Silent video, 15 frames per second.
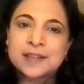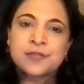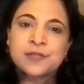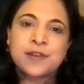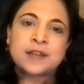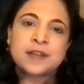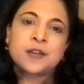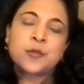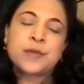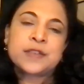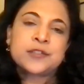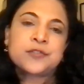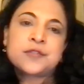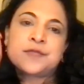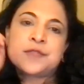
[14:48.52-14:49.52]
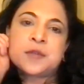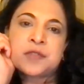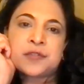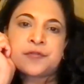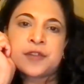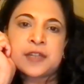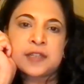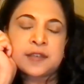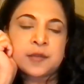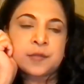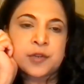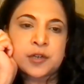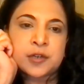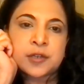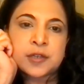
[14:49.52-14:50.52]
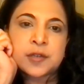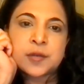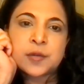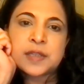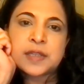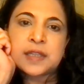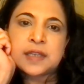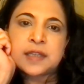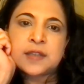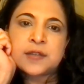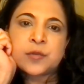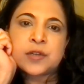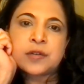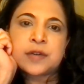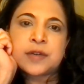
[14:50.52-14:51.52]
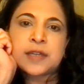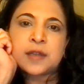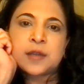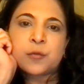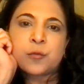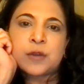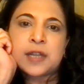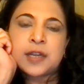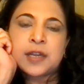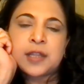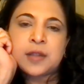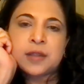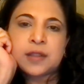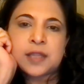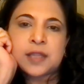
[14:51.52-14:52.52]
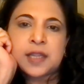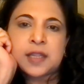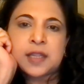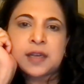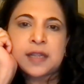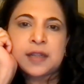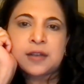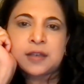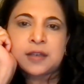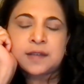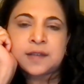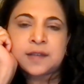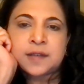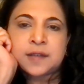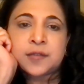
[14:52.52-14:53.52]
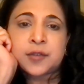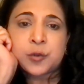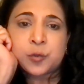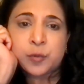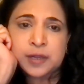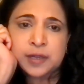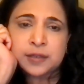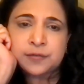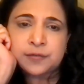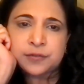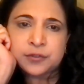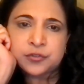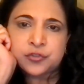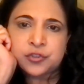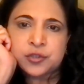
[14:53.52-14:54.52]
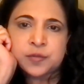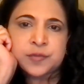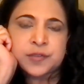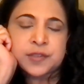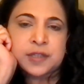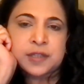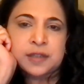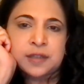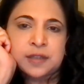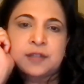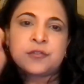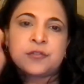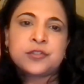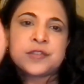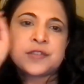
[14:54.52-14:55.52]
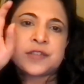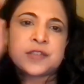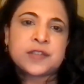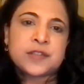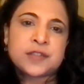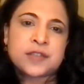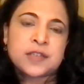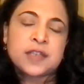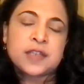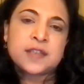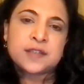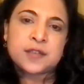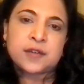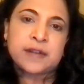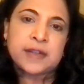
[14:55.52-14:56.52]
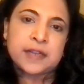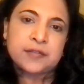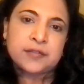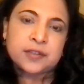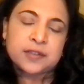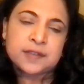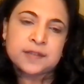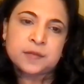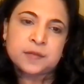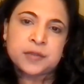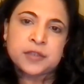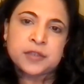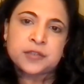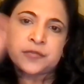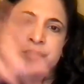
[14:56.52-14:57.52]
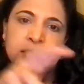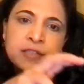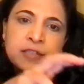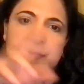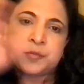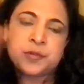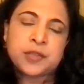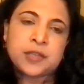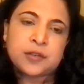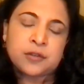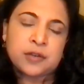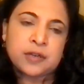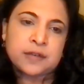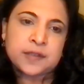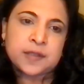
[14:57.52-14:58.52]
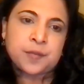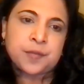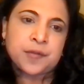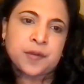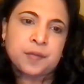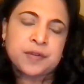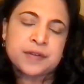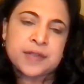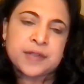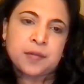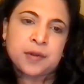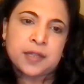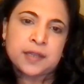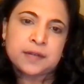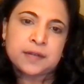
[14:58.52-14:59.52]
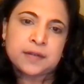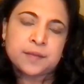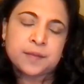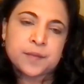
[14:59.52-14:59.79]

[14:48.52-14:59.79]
ask a final question from Rafael DeMarco, and he's wondering, why do you think glycolysis is required for germ cell, for the cyst survival? Is it because of A T P or some other metabolite?